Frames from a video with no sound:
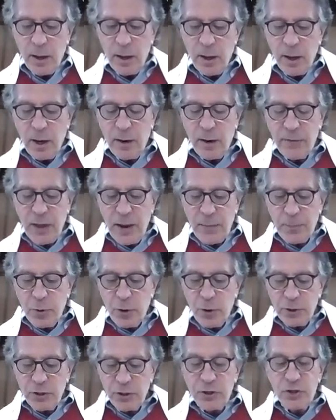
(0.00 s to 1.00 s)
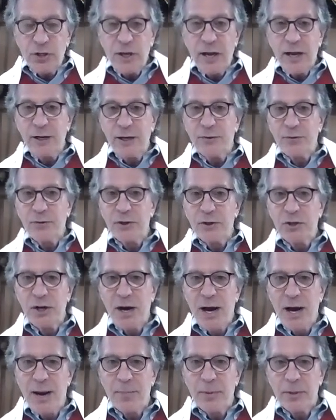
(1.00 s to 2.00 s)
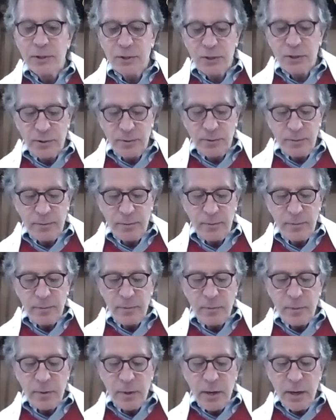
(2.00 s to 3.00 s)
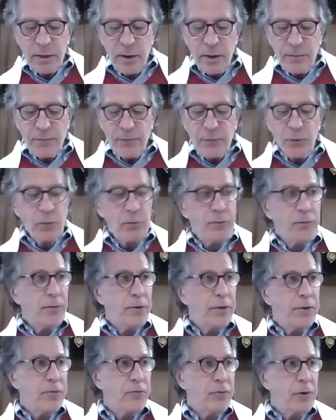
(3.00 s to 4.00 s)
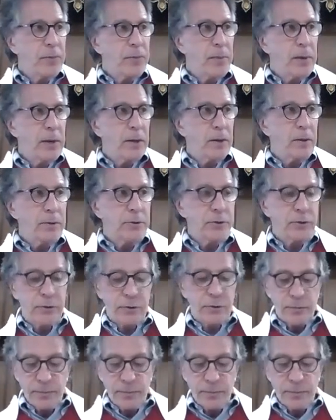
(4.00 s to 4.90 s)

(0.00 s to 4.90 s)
And if that person stays for Shabbos, enough food for 3 meals.